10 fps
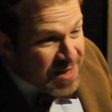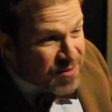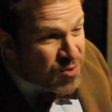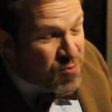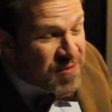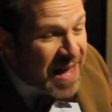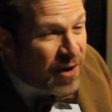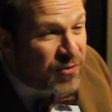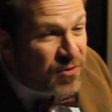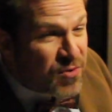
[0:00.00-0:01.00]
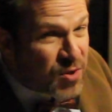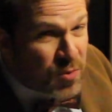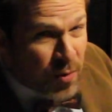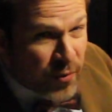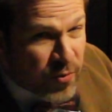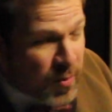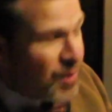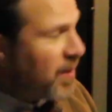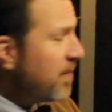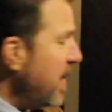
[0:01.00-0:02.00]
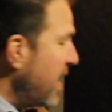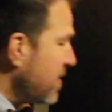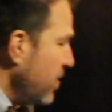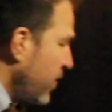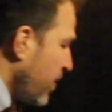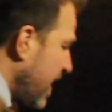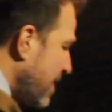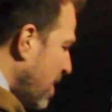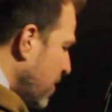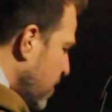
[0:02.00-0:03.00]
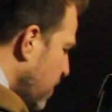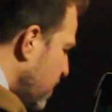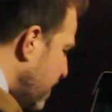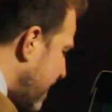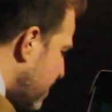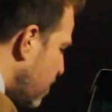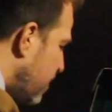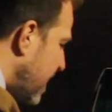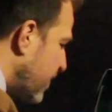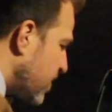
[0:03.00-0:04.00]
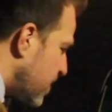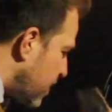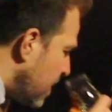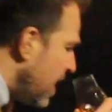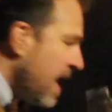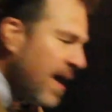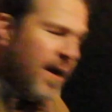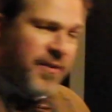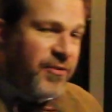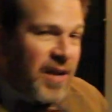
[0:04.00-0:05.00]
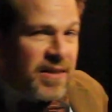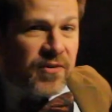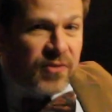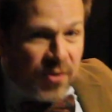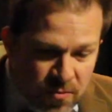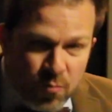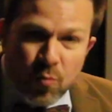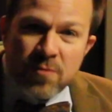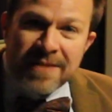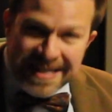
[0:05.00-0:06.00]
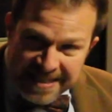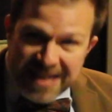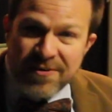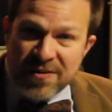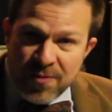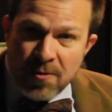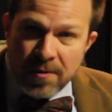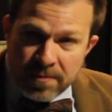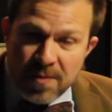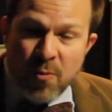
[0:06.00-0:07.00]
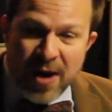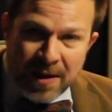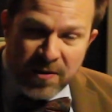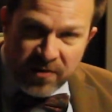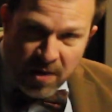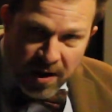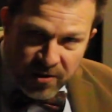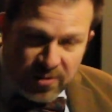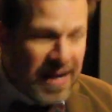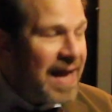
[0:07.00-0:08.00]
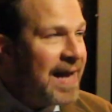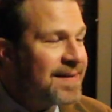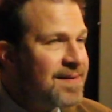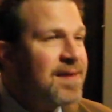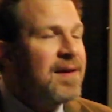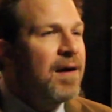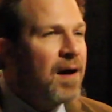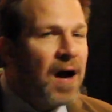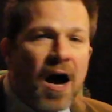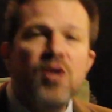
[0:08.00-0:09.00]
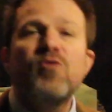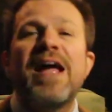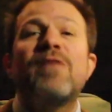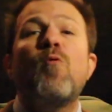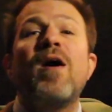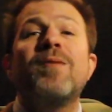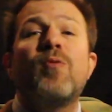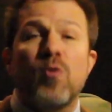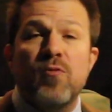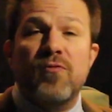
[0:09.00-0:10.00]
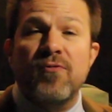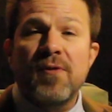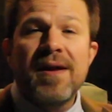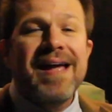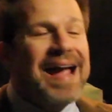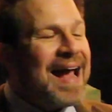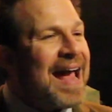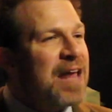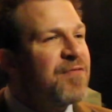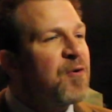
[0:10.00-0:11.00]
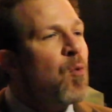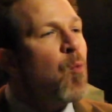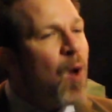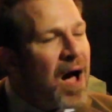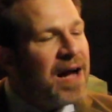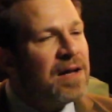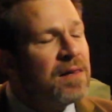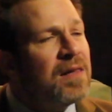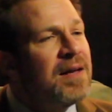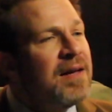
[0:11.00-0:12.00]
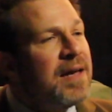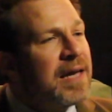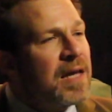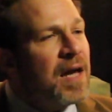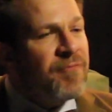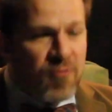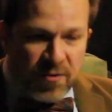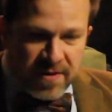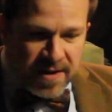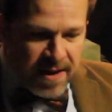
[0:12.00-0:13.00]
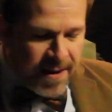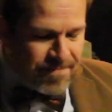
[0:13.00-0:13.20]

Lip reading: 2002 is what we're going back to. So think about what you were doing in 2002. I'll just say this too. 1974, the brand was launched at 101 proof, and for a while, for the